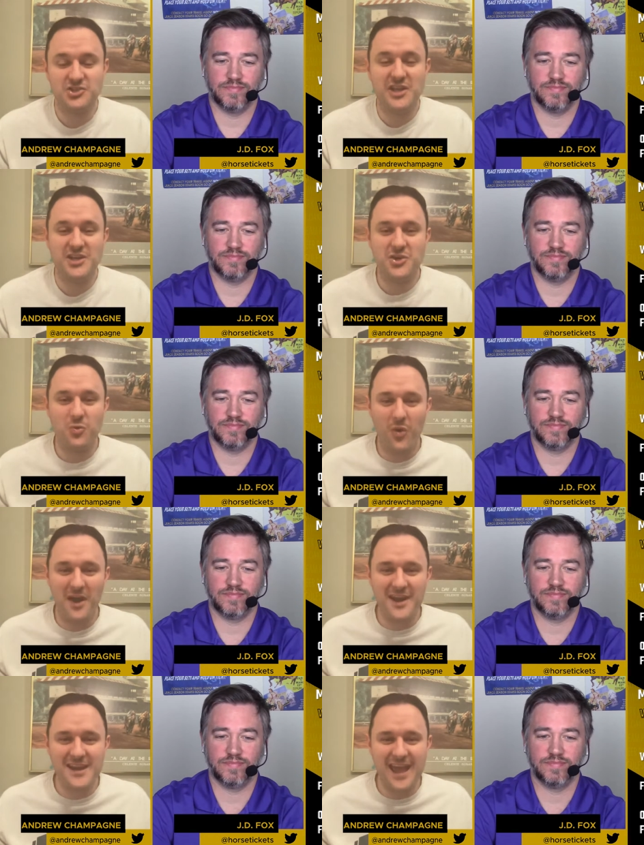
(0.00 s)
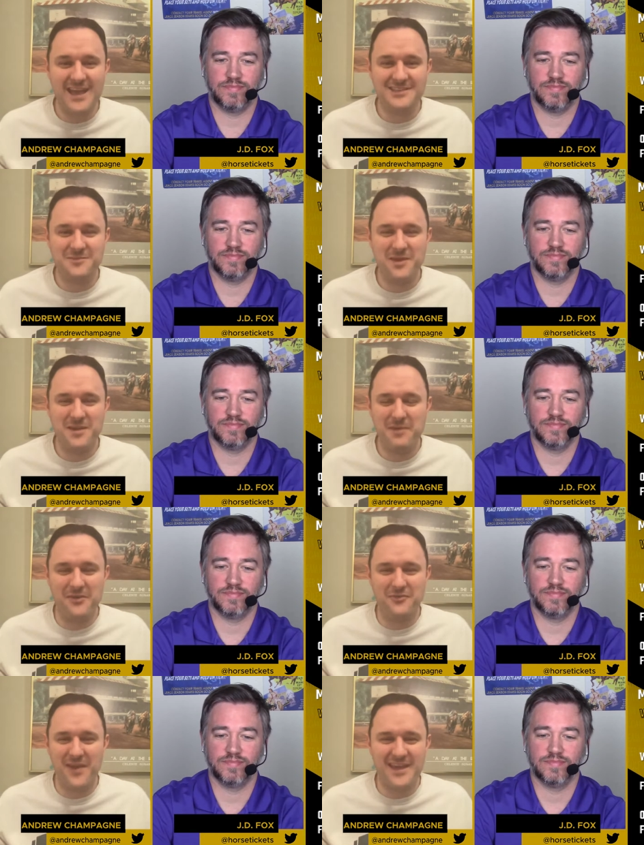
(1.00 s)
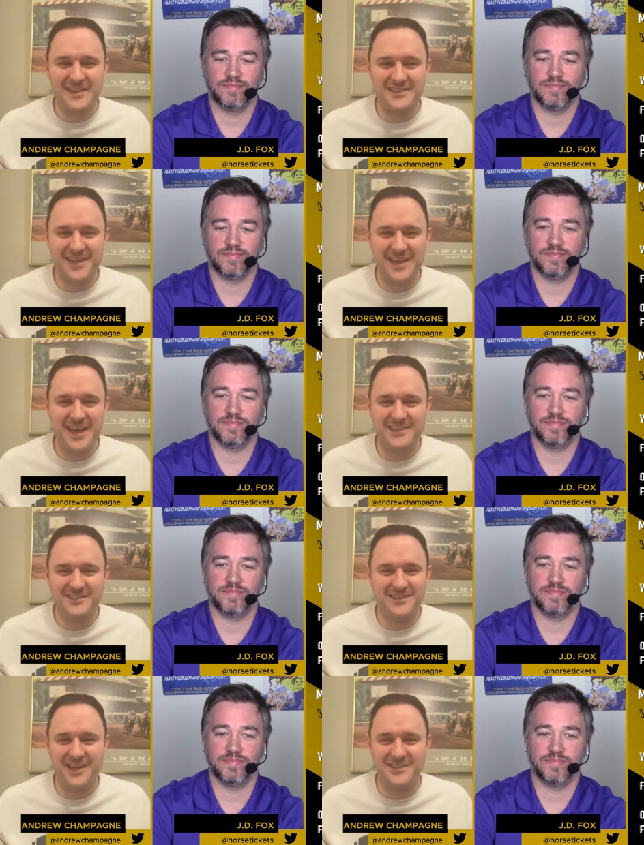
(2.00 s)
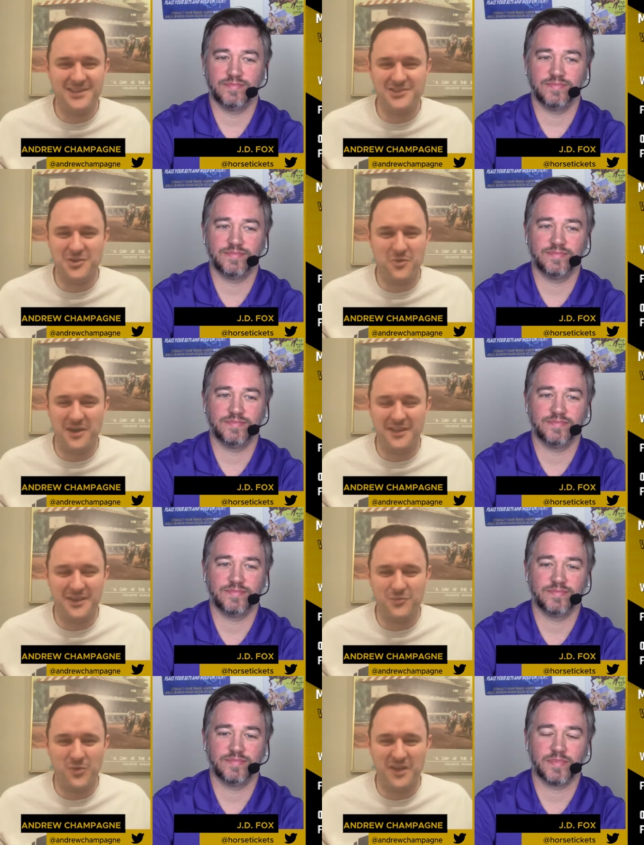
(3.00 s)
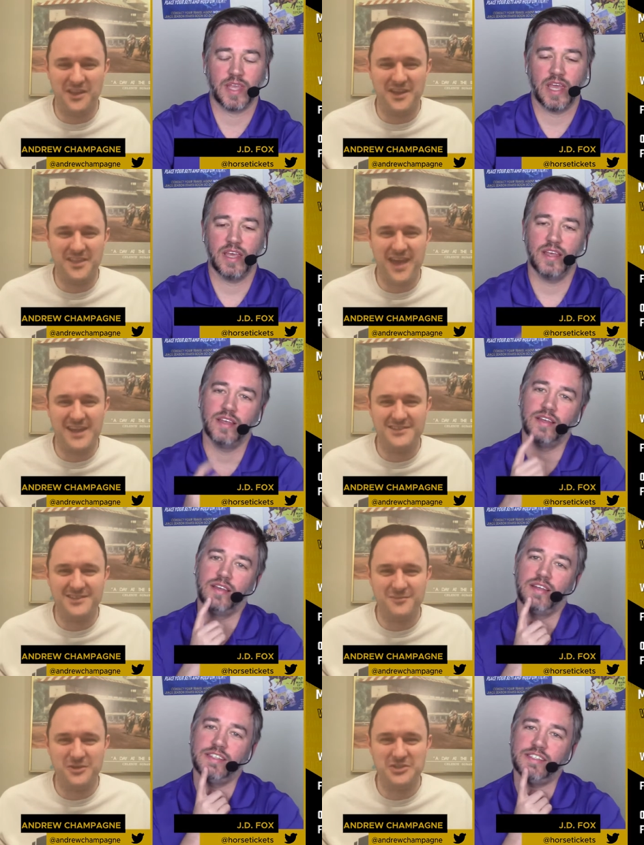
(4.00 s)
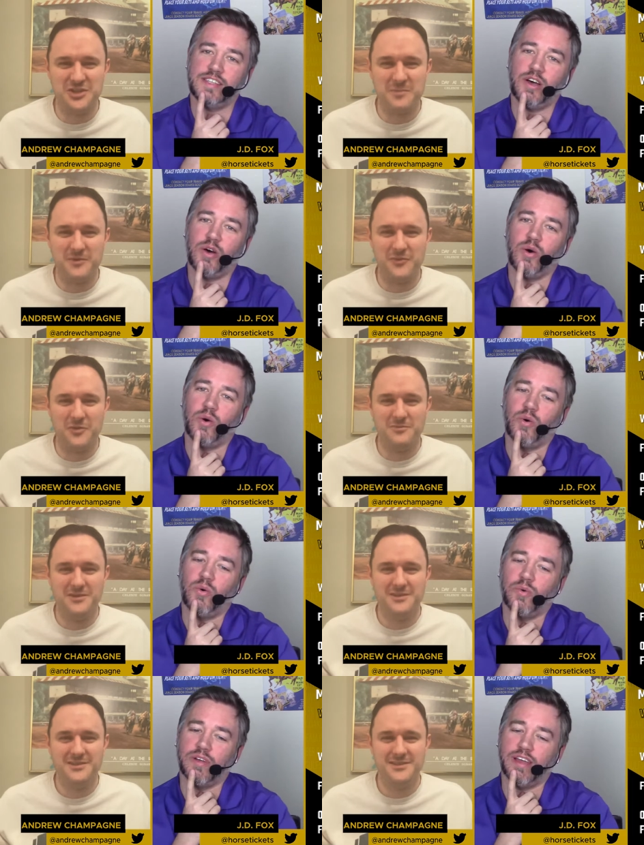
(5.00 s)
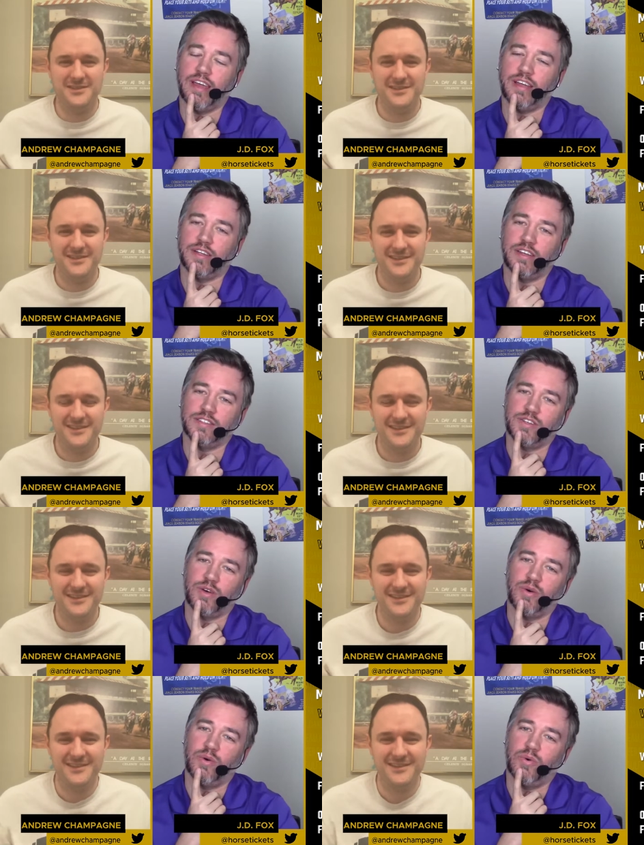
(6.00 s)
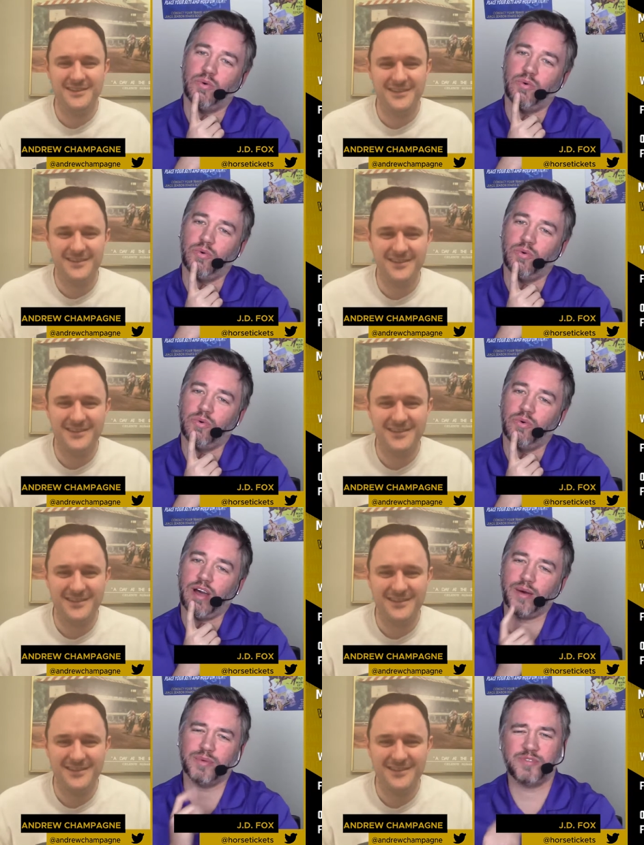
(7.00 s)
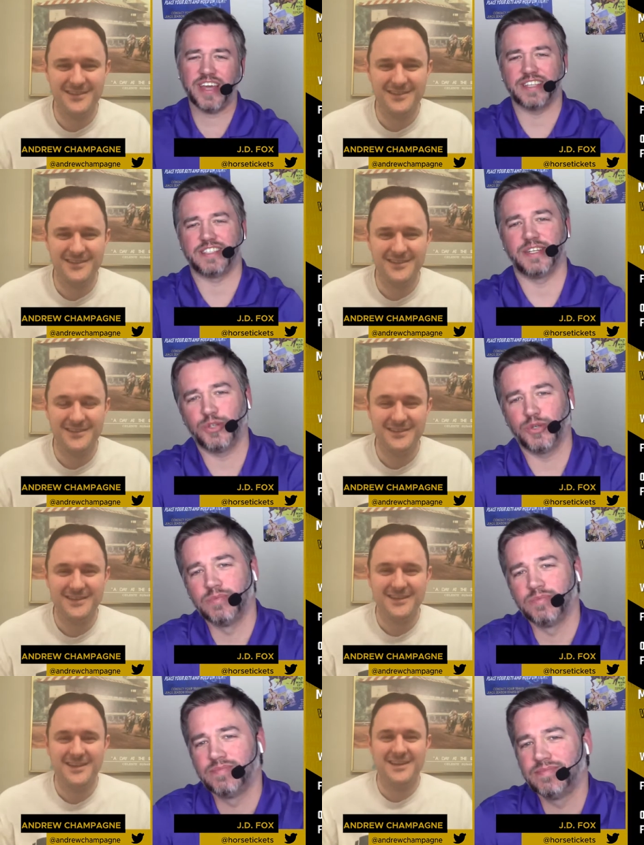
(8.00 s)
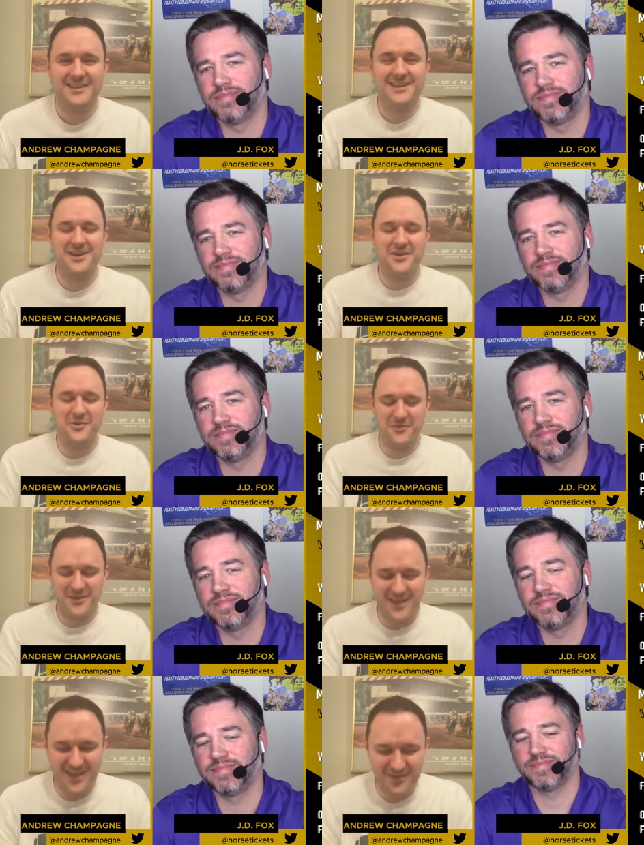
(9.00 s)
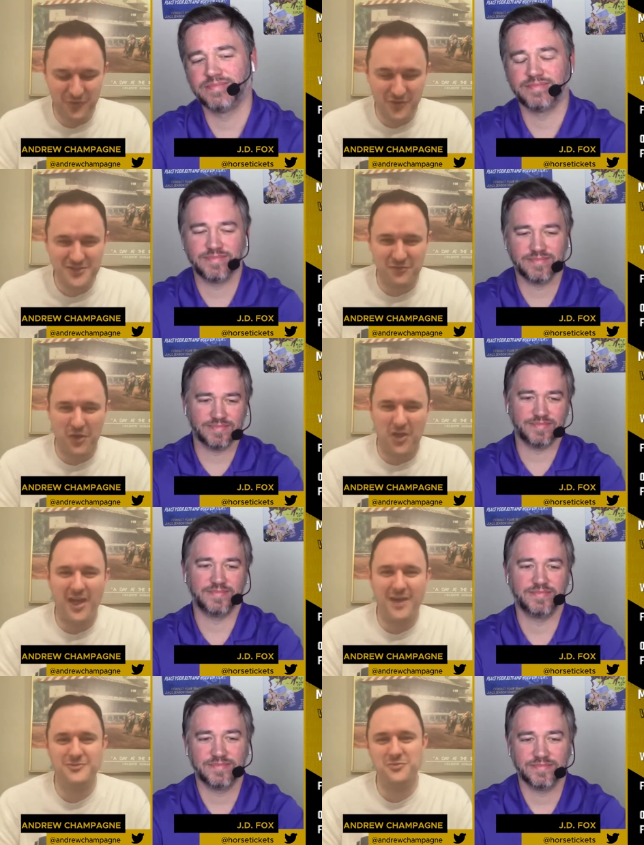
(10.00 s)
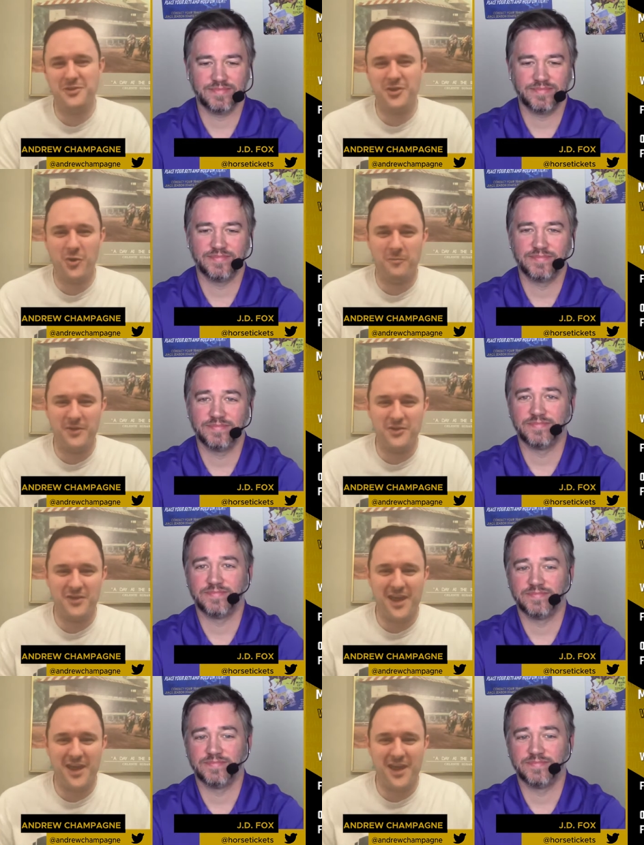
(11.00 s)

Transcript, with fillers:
Speaker 1: JD, you wanted to ask me about Vegas, I guess. Uh, do, do you want to like wheel into that in some way, so, shape, or form?
Speaker 2: And so, how was Vegas, Andrew? You
Speaker 1: know, I, first of all, I was really hoping you'd